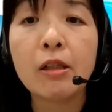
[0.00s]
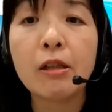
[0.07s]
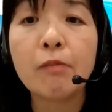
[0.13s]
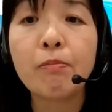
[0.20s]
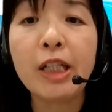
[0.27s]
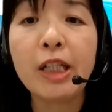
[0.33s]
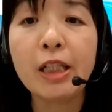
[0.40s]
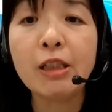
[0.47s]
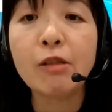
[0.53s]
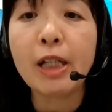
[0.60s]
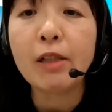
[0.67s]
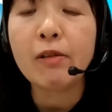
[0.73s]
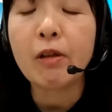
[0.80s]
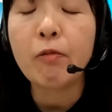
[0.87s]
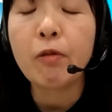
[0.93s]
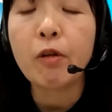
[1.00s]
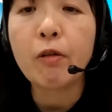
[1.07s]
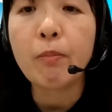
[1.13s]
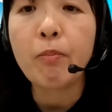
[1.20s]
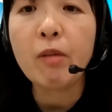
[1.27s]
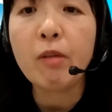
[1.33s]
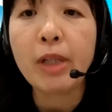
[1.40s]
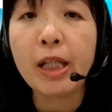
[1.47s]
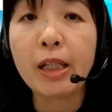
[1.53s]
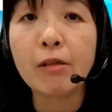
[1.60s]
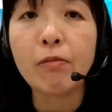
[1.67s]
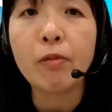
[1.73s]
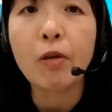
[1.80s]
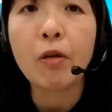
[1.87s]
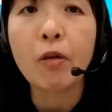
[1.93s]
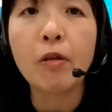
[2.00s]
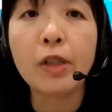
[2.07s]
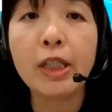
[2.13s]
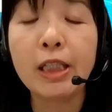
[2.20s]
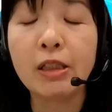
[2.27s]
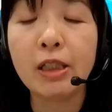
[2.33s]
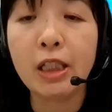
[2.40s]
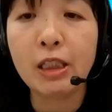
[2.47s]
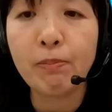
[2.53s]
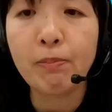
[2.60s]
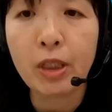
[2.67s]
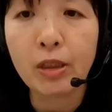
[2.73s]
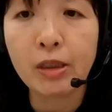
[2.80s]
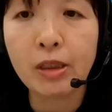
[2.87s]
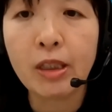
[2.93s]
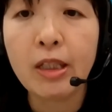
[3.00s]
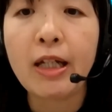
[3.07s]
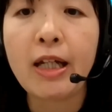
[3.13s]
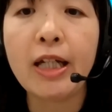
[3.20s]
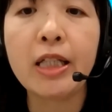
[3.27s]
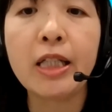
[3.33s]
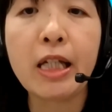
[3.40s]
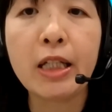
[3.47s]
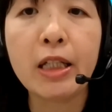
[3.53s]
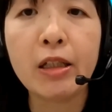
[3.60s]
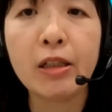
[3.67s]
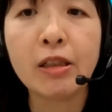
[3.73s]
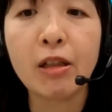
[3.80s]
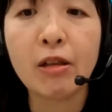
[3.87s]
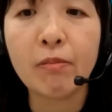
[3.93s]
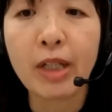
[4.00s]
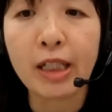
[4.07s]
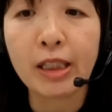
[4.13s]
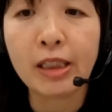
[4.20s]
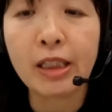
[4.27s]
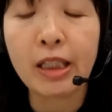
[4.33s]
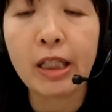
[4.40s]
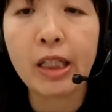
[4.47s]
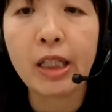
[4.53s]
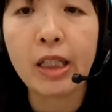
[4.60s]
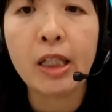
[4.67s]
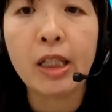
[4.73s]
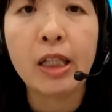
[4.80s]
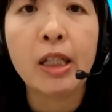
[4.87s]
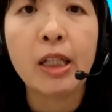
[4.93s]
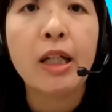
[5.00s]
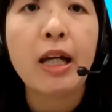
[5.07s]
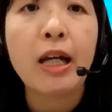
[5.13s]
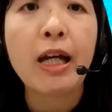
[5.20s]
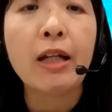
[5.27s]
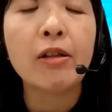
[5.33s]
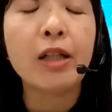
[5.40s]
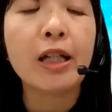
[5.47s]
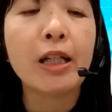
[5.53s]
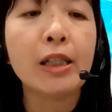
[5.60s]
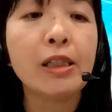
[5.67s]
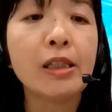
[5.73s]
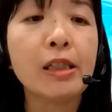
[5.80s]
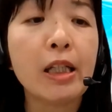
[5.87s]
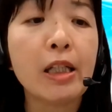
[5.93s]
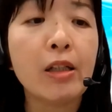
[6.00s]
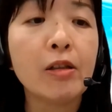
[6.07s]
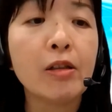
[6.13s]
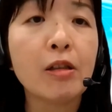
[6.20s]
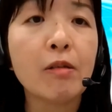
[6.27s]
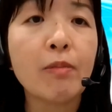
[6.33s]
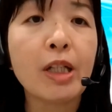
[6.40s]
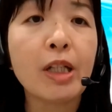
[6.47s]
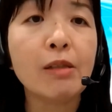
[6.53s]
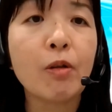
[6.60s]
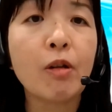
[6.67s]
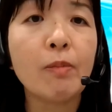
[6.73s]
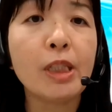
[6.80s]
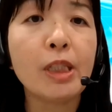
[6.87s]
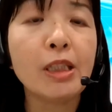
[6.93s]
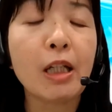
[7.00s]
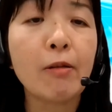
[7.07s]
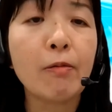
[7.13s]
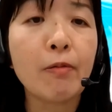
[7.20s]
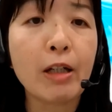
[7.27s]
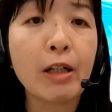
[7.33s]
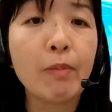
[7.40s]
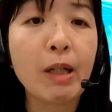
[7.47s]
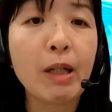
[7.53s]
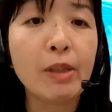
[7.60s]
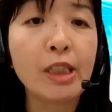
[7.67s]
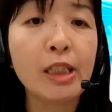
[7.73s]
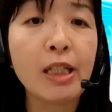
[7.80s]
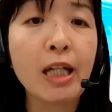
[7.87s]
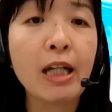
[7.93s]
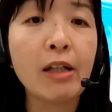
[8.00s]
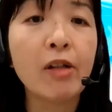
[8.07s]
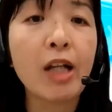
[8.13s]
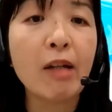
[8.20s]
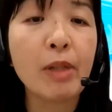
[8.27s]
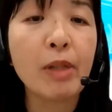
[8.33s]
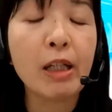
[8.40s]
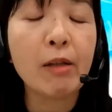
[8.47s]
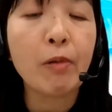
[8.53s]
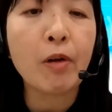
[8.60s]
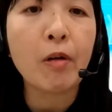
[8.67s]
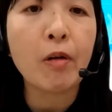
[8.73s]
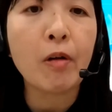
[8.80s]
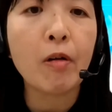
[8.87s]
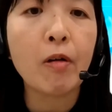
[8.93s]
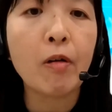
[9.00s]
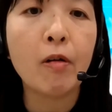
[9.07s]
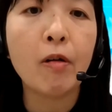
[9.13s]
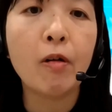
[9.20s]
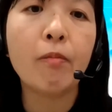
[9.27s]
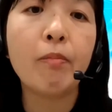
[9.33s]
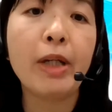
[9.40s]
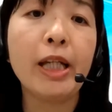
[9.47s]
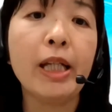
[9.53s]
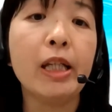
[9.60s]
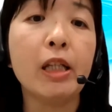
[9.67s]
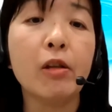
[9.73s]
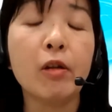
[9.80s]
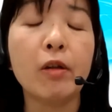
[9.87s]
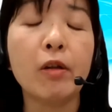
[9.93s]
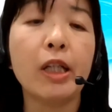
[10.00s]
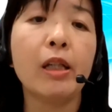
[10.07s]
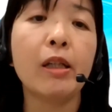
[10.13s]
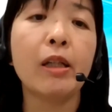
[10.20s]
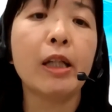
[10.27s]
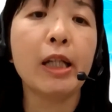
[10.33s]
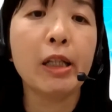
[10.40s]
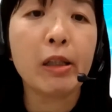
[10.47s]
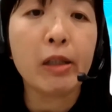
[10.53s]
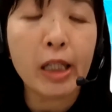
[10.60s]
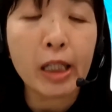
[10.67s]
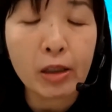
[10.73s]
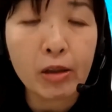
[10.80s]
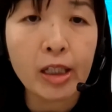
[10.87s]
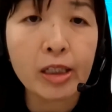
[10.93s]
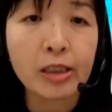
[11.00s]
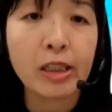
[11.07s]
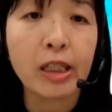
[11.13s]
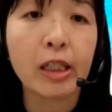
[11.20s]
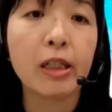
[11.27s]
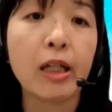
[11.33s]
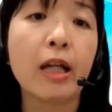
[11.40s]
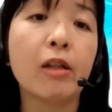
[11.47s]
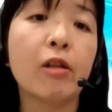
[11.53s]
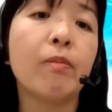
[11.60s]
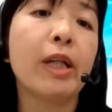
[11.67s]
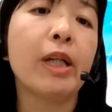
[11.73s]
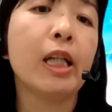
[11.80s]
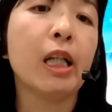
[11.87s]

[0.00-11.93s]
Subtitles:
please wait for a moment for his response. Thank you so much. And I thank you so much for Mr. Bamsey and Ravi for very interesting and very